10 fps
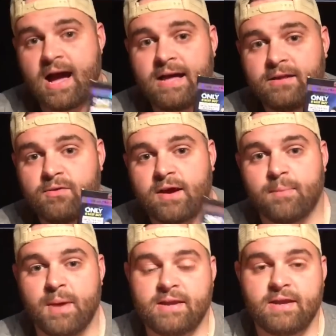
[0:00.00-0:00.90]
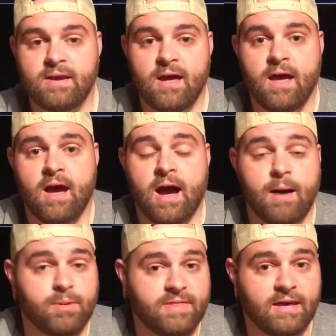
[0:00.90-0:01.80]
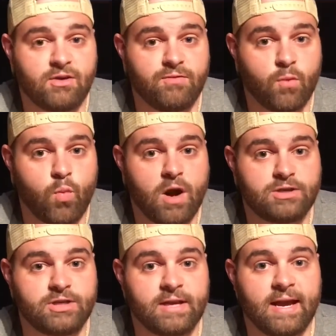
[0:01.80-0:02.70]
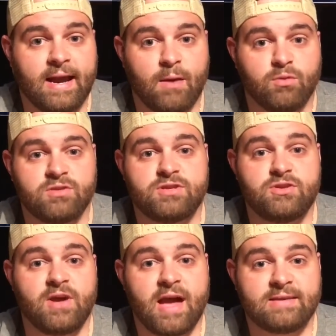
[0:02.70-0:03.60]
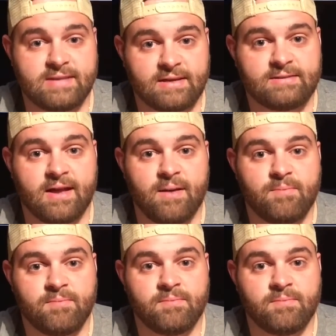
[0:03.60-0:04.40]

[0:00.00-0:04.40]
Highly recommend it, but thank you for watching, and I will see you guys next time.